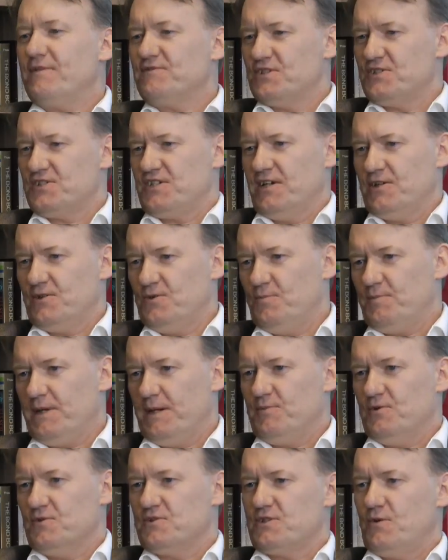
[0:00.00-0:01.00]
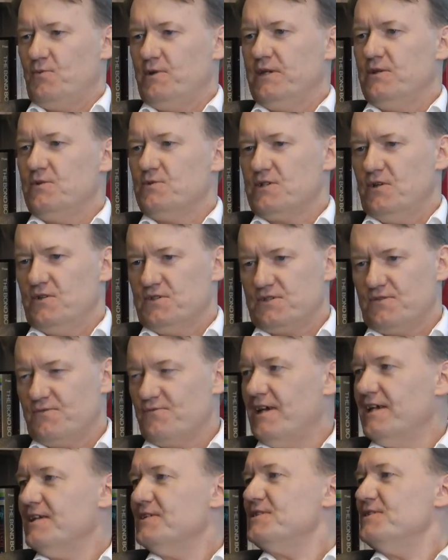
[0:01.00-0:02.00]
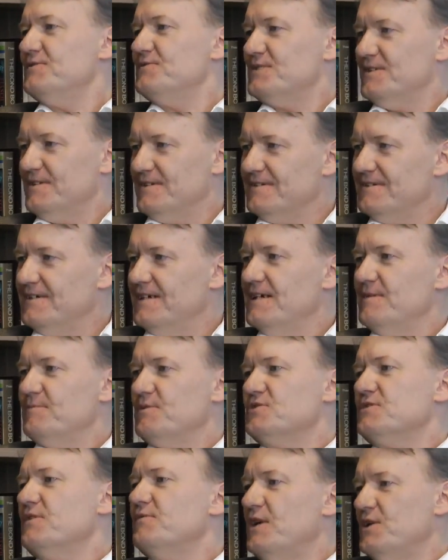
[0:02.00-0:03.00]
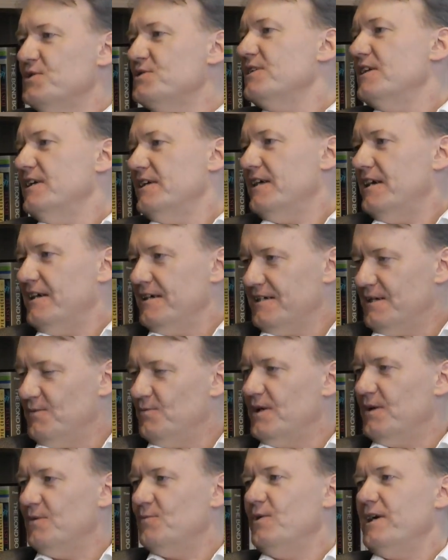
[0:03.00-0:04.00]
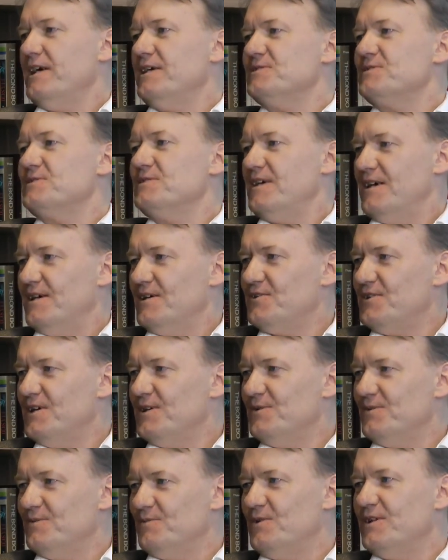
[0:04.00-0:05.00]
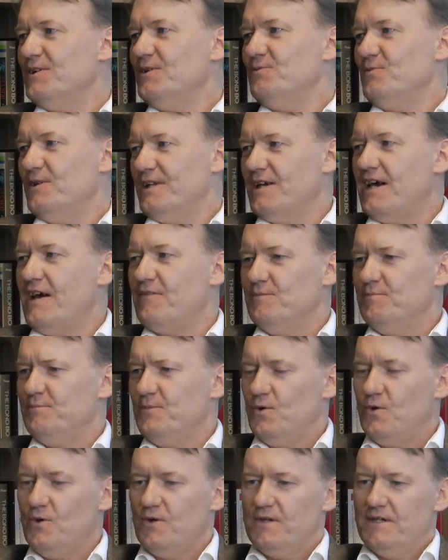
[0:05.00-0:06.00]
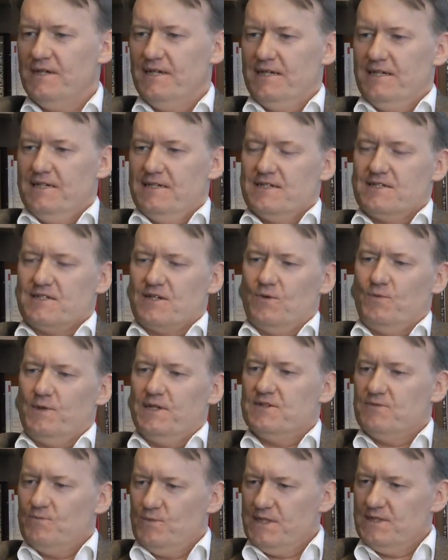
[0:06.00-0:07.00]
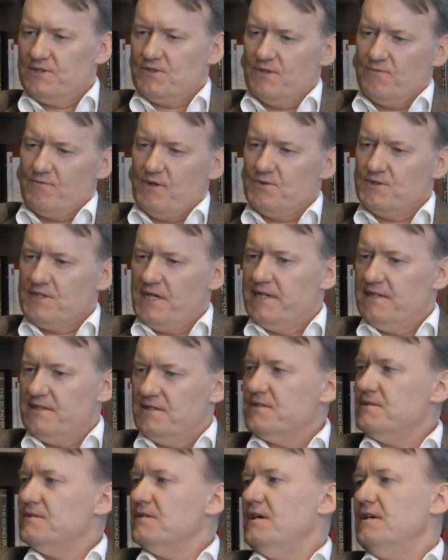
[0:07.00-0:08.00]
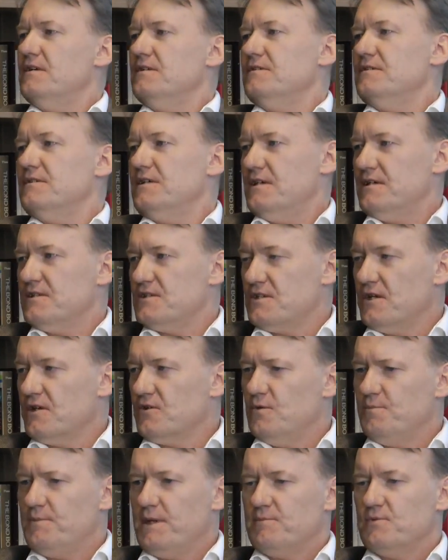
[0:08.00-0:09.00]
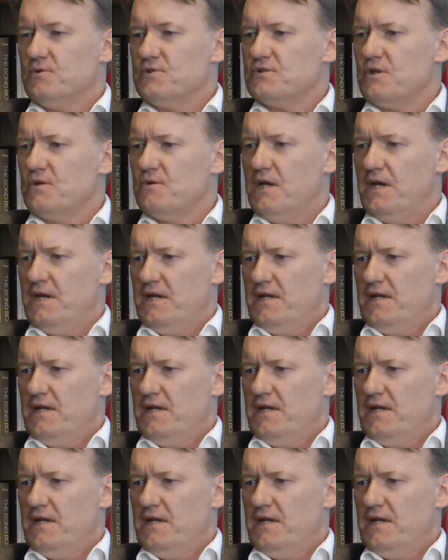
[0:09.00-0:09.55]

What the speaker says: have to cycle people. So we use lots of relatives, and because eventually, it wears thin when you haven't bought. So we sort of rotate and cycle people. So